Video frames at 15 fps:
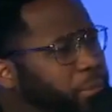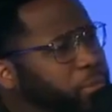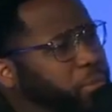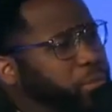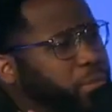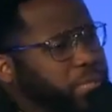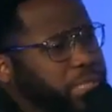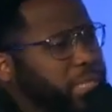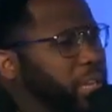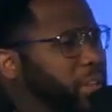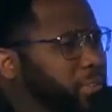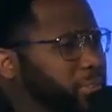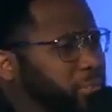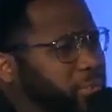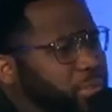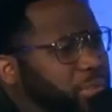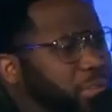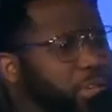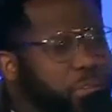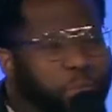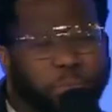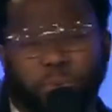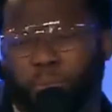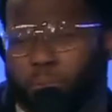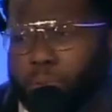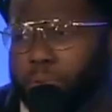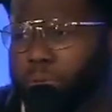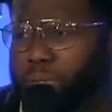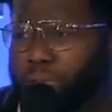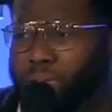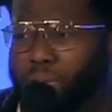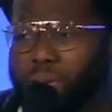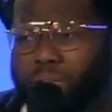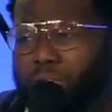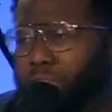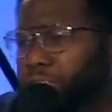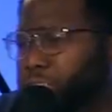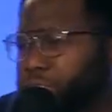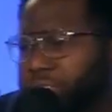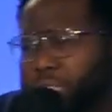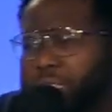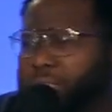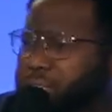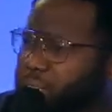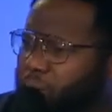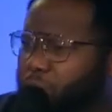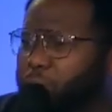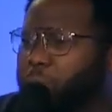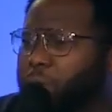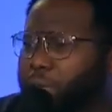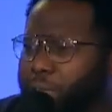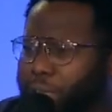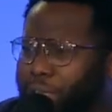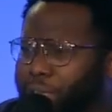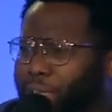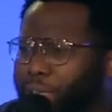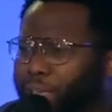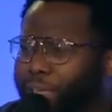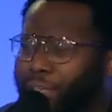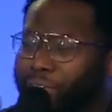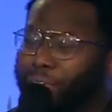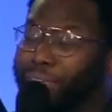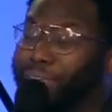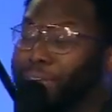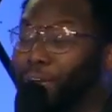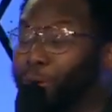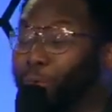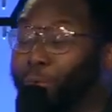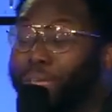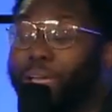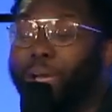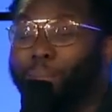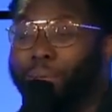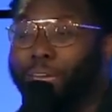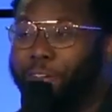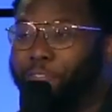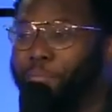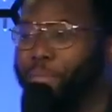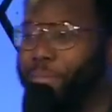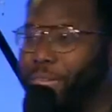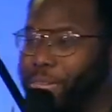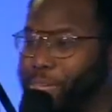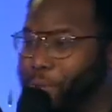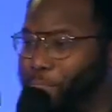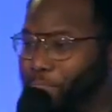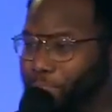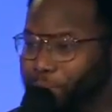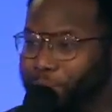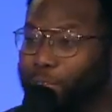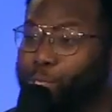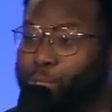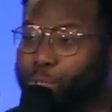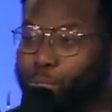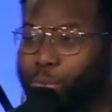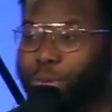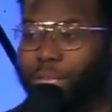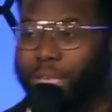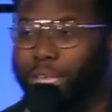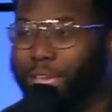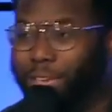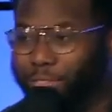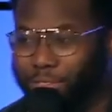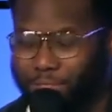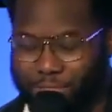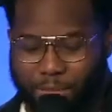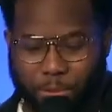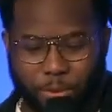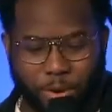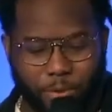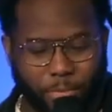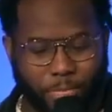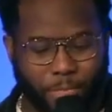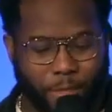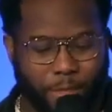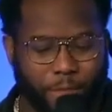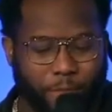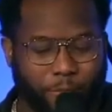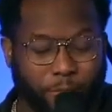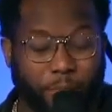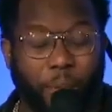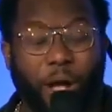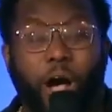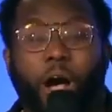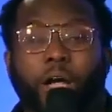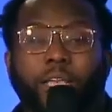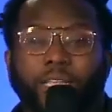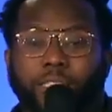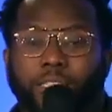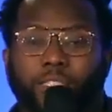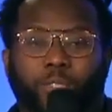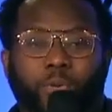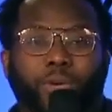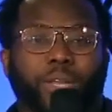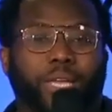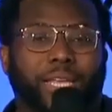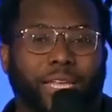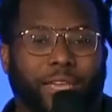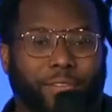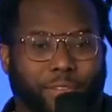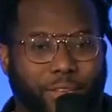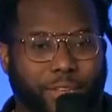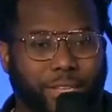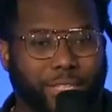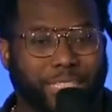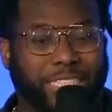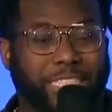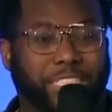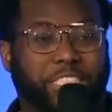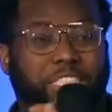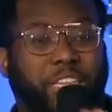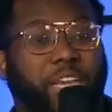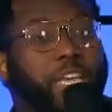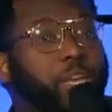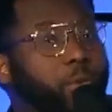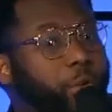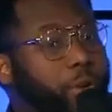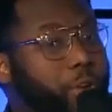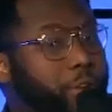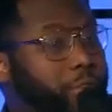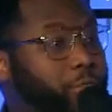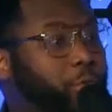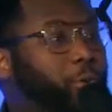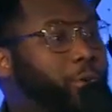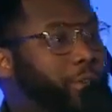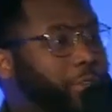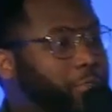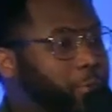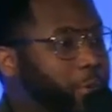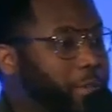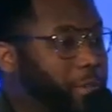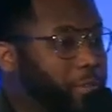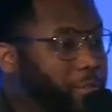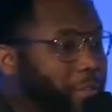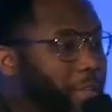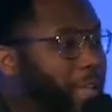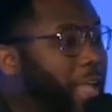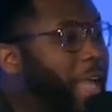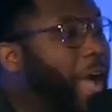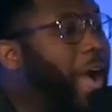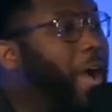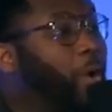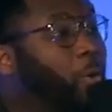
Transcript: doing stuff with other people and other churches and other what? Y'all, we got back from camp. This was 2011 summer. From August of 2011 to January of 2012, I